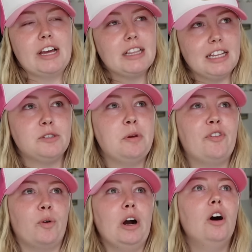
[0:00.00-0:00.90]
Like, let's be
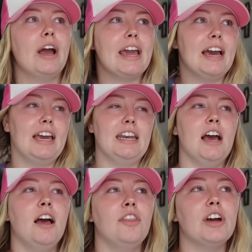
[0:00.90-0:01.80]
for real.
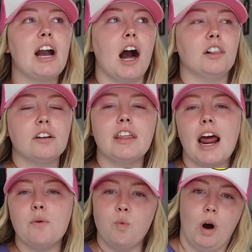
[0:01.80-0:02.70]
And the color that
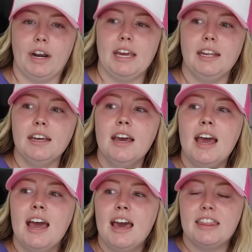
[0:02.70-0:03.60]
I wanted,
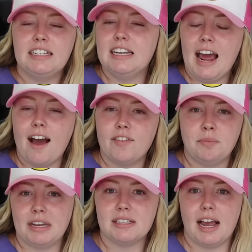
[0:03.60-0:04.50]
they didn't have
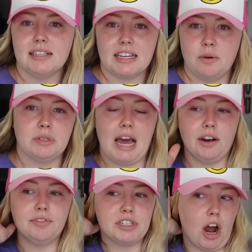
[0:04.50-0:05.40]
in my size. Like it was
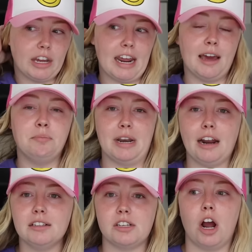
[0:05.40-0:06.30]
out of stock and it had been
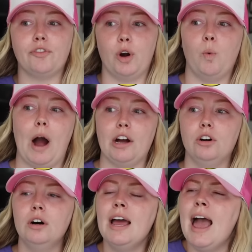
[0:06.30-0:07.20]
out of stock for a
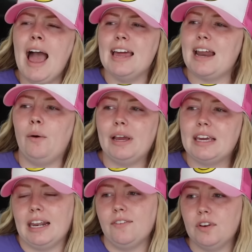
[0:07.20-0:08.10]
while. And now I
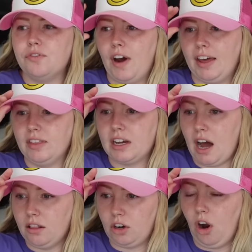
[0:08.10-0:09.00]
can't even find the
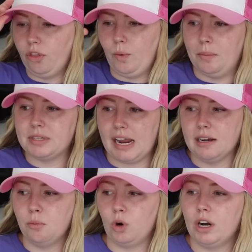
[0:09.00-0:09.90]
color on the website
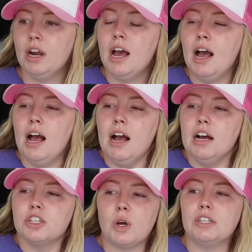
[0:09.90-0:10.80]
anymore.
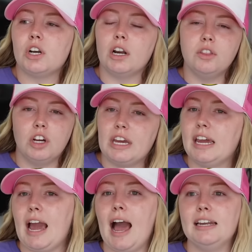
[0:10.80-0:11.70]
So I started
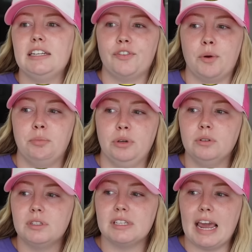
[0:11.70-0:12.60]
looking at different
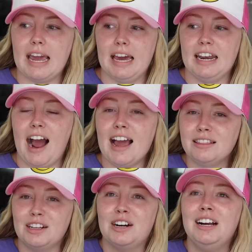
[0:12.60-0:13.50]
boots and
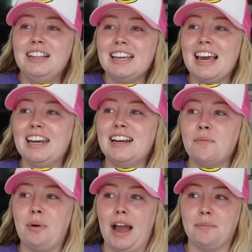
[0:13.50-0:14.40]
I literally ended
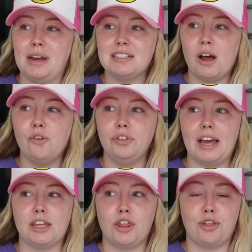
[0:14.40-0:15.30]
up buying myself
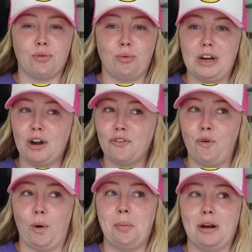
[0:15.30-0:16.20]
like three or
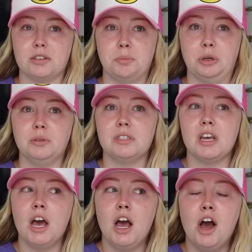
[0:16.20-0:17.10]
four pairs of
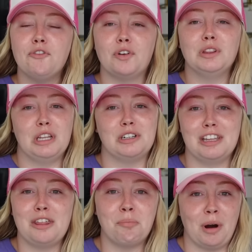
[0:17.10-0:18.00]
boots for
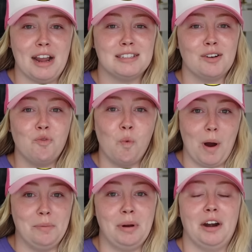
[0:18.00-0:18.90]
literally the price of
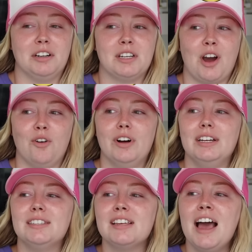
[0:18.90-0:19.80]
one pair of
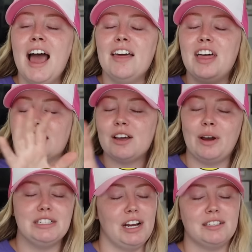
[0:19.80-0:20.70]
Tecovas. That's how
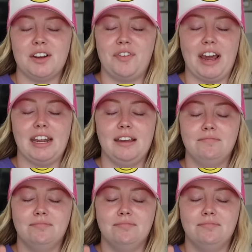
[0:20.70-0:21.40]
I justified it.